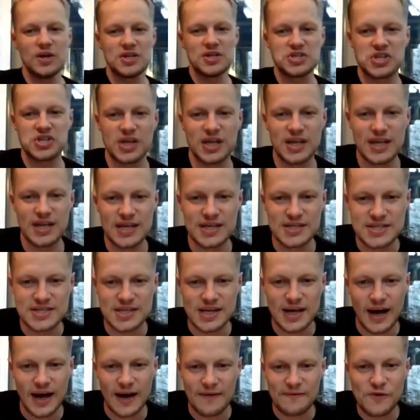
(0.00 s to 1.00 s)
which
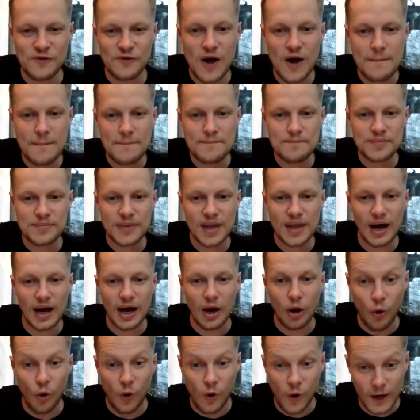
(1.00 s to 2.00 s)
is uh, from
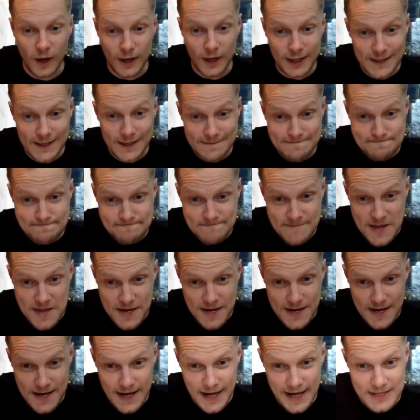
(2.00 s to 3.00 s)
uh, Oregon,
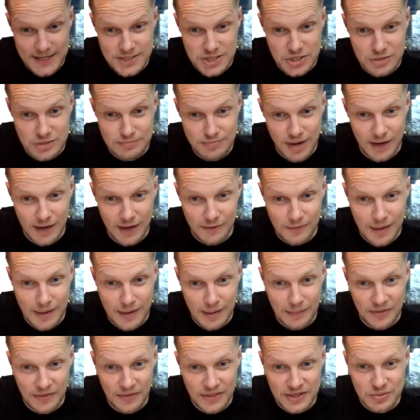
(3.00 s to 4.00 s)
uh, as you might
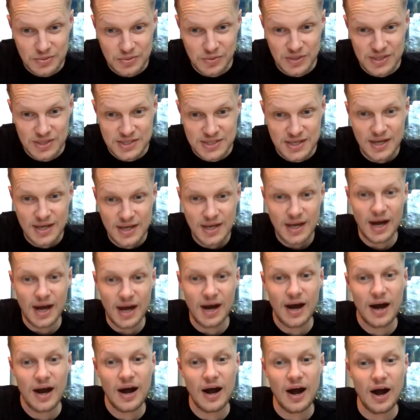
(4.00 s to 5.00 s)
remember. This was
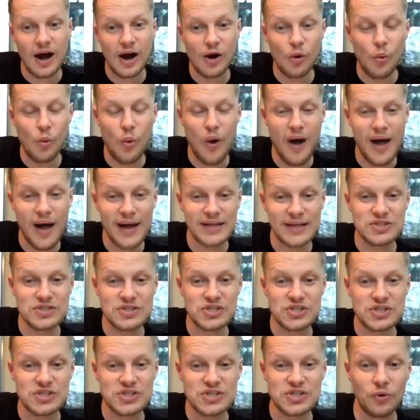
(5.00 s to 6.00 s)
uh, our wine
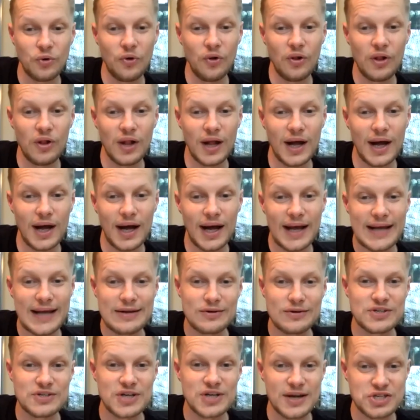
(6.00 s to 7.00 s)
school uh,
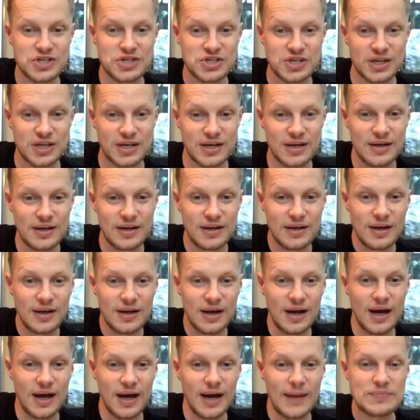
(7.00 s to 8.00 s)
introduction
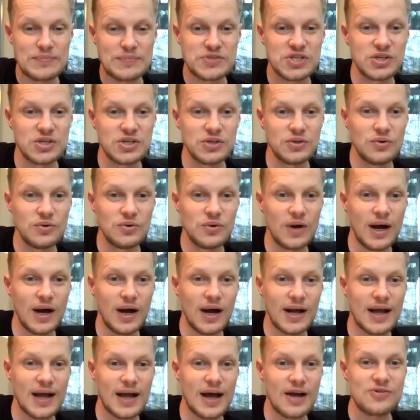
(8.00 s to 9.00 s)
um, to
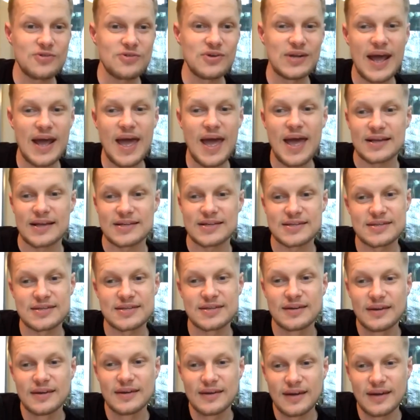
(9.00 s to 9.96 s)
uh, concrete eggs,